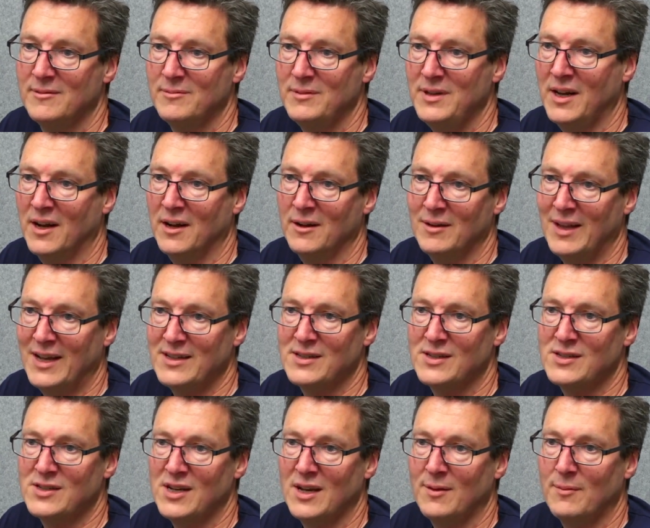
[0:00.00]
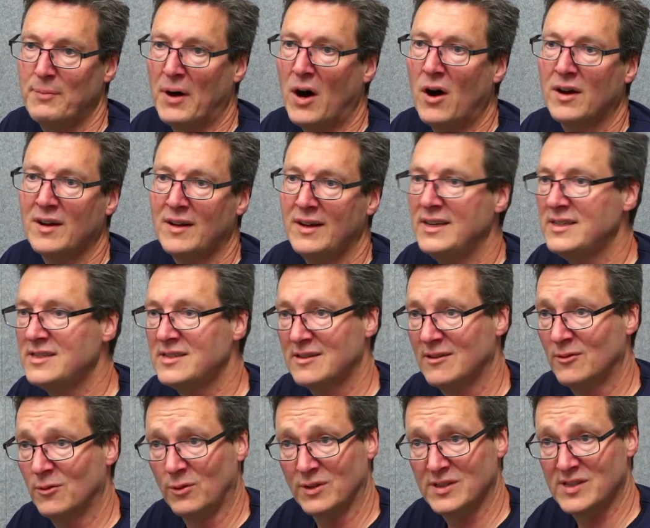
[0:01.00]
let's just see it. Barclays
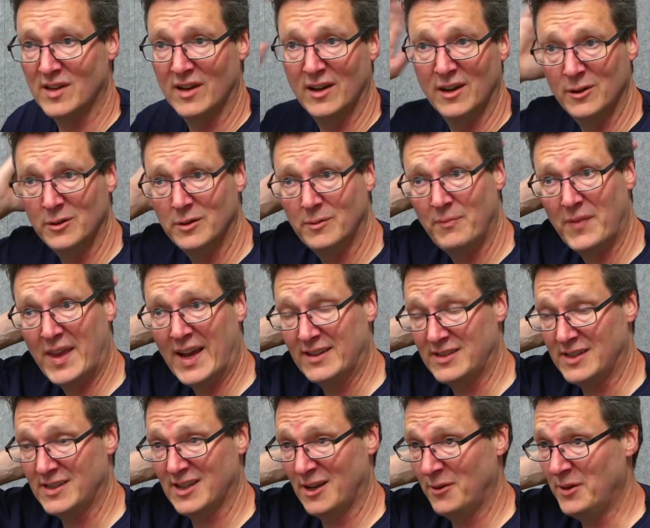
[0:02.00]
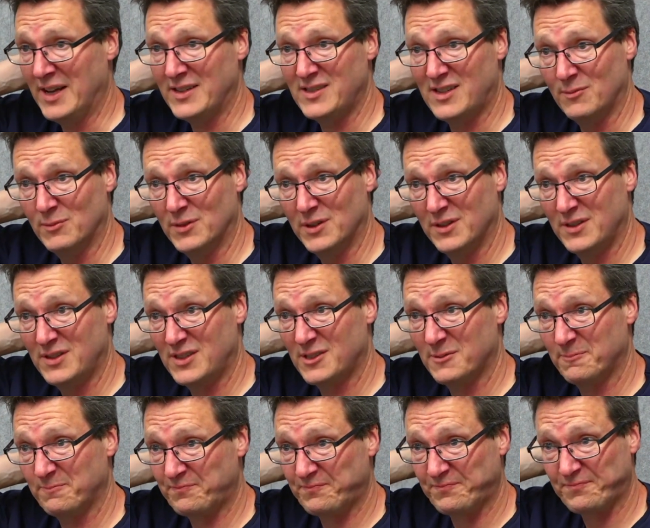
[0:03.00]
also has its own estimates,